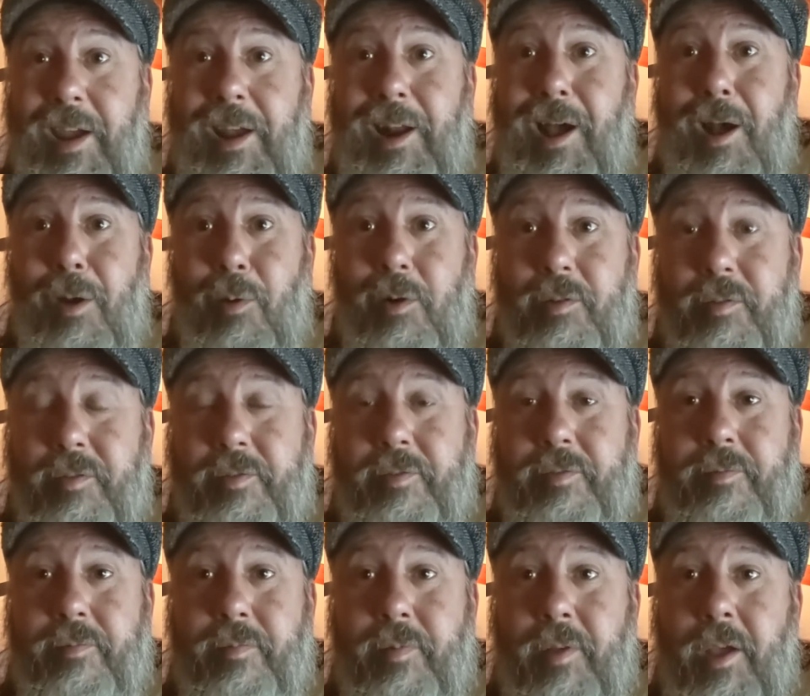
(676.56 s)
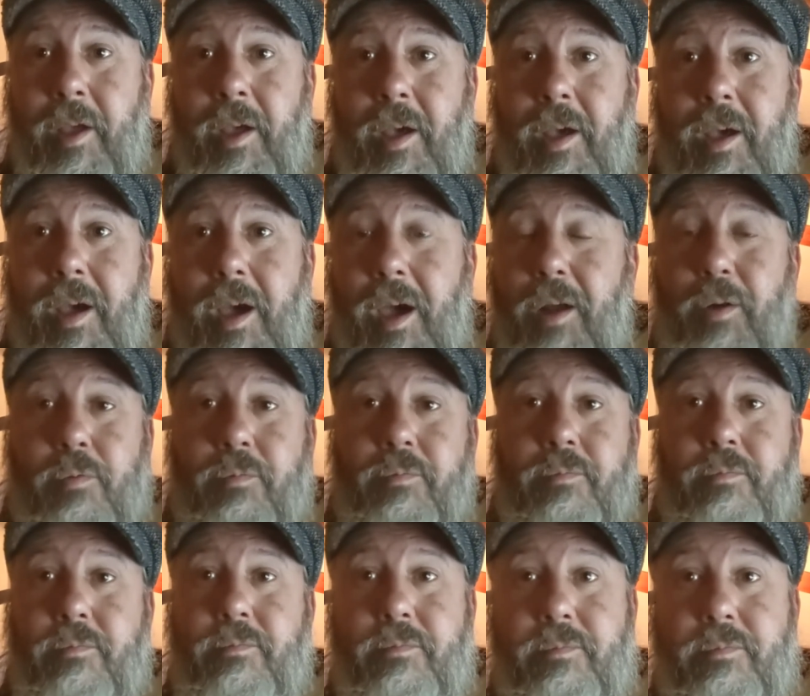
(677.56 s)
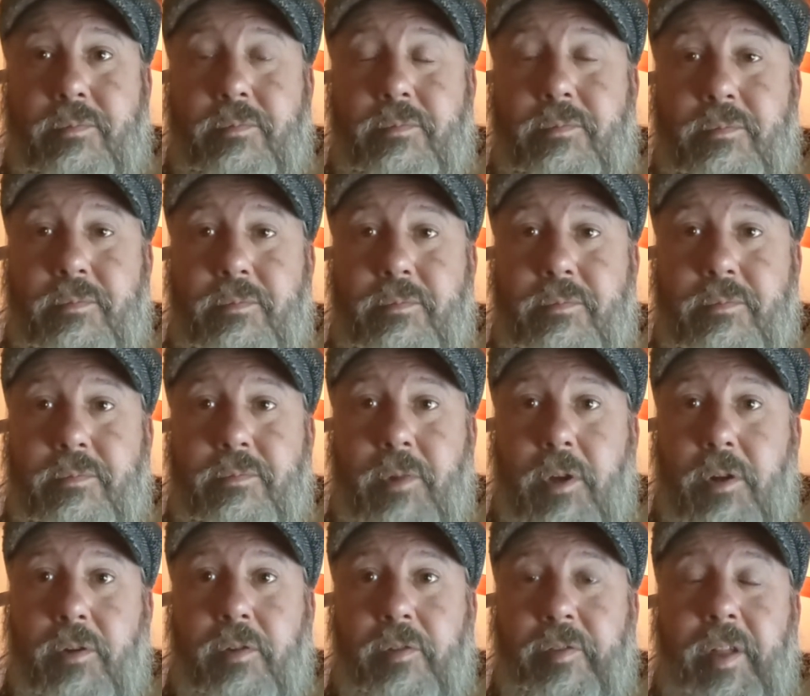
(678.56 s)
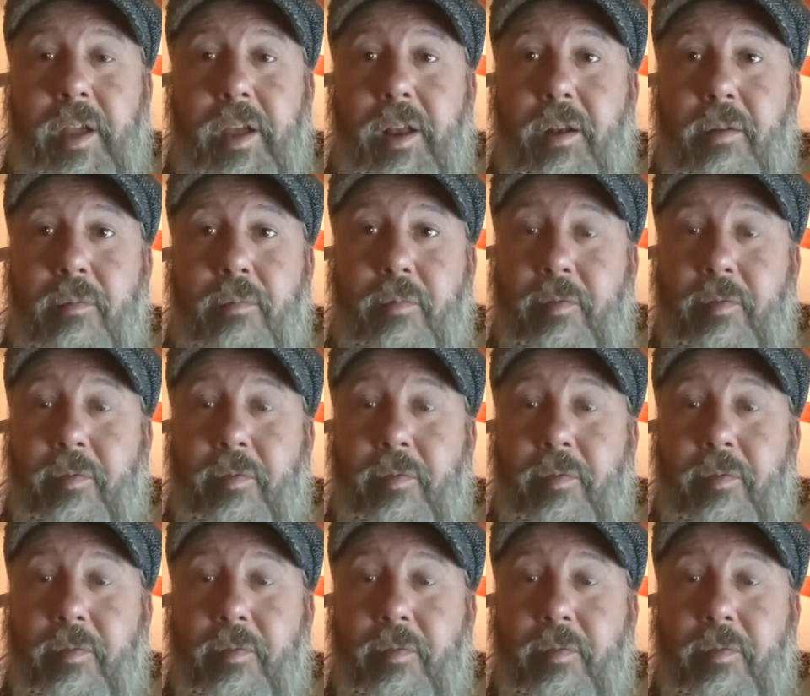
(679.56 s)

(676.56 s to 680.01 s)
8 hours. I don't understand